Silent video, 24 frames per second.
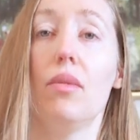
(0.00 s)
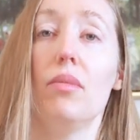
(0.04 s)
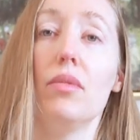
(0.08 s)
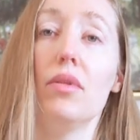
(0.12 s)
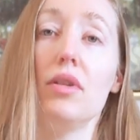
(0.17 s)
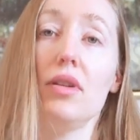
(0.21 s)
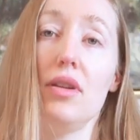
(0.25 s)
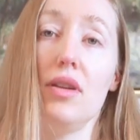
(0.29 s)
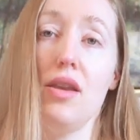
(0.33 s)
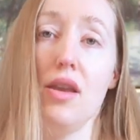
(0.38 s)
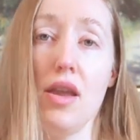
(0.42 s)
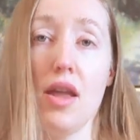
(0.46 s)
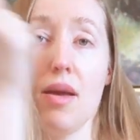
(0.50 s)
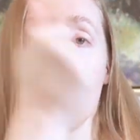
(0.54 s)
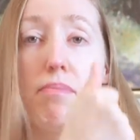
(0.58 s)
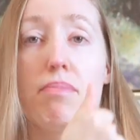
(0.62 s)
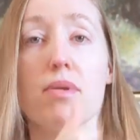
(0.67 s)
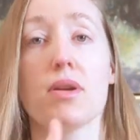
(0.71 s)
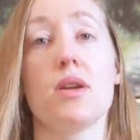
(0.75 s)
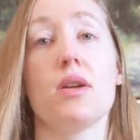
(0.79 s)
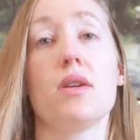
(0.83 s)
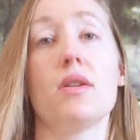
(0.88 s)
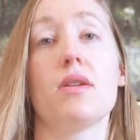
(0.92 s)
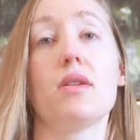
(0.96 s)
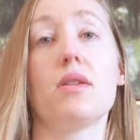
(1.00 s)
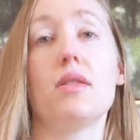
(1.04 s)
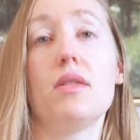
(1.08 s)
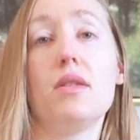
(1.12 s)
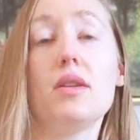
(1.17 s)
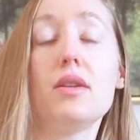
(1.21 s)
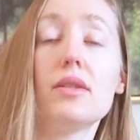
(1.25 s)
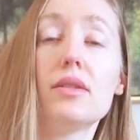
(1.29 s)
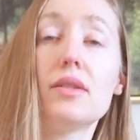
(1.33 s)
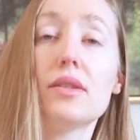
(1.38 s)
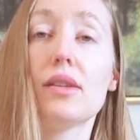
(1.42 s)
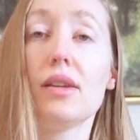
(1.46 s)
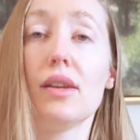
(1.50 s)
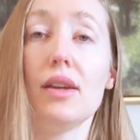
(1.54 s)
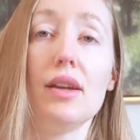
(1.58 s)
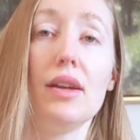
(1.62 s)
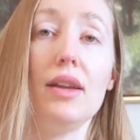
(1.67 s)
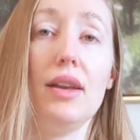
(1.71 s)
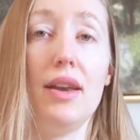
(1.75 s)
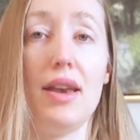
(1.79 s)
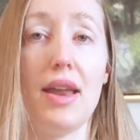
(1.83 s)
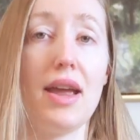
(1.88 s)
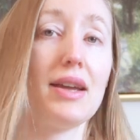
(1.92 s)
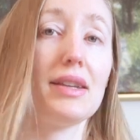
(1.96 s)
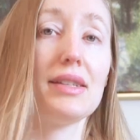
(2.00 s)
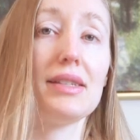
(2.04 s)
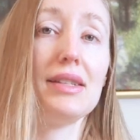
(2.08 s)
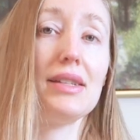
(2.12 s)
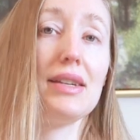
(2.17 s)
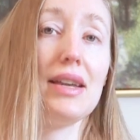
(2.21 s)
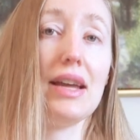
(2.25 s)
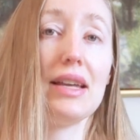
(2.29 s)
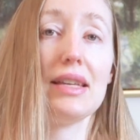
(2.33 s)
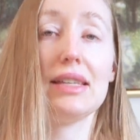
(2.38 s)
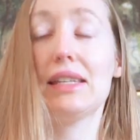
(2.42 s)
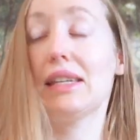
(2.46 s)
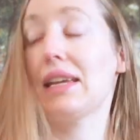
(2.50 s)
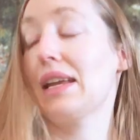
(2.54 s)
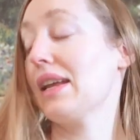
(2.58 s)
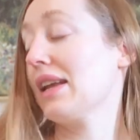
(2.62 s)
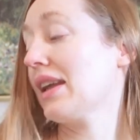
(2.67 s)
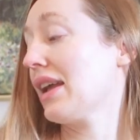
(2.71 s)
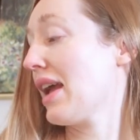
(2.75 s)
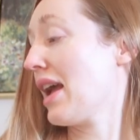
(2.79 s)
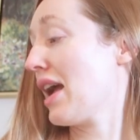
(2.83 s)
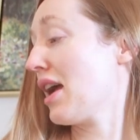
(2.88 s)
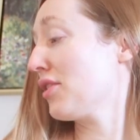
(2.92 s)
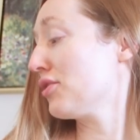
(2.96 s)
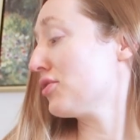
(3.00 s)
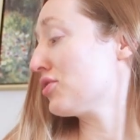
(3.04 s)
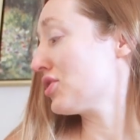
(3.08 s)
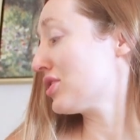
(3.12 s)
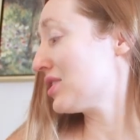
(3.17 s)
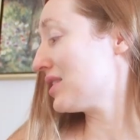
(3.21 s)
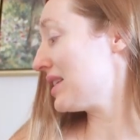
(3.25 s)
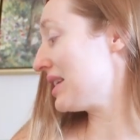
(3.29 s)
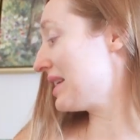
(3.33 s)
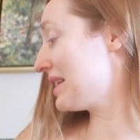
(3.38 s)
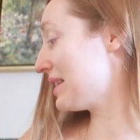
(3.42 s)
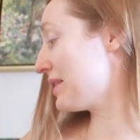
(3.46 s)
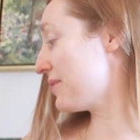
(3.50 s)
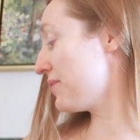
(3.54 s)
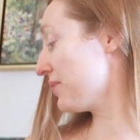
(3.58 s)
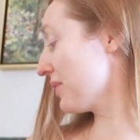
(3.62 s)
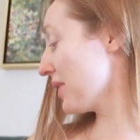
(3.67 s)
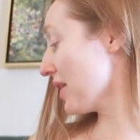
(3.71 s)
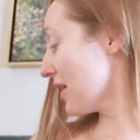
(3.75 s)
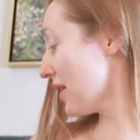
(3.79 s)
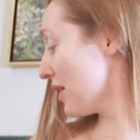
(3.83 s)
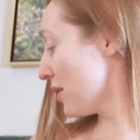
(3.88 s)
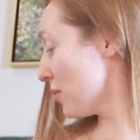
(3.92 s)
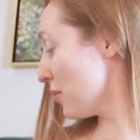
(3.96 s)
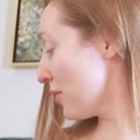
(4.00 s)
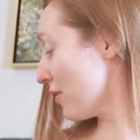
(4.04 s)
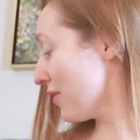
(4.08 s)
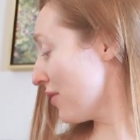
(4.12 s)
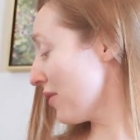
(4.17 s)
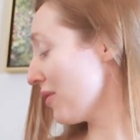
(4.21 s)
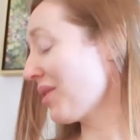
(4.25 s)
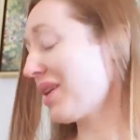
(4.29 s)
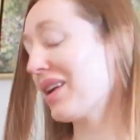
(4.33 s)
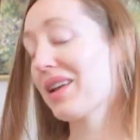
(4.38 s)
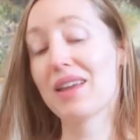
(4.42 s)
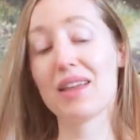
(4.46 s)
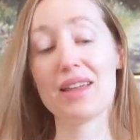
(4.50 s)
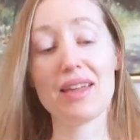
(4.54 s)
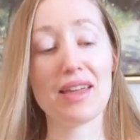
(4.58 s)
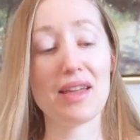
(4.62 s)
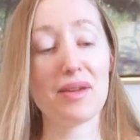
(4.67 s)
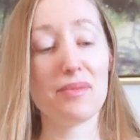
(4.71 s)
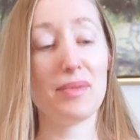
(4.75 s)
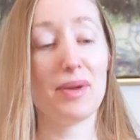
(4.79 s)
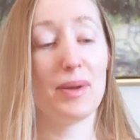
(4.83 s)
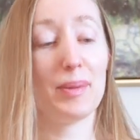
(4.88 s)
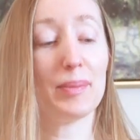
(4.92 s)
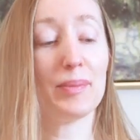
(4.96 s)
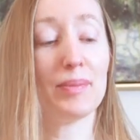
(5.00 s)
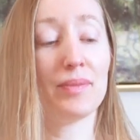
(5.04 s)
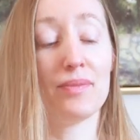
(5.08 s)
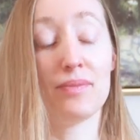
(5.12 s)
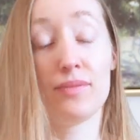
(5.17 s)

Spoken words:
gonna nip this nasty allergy season before it can get me.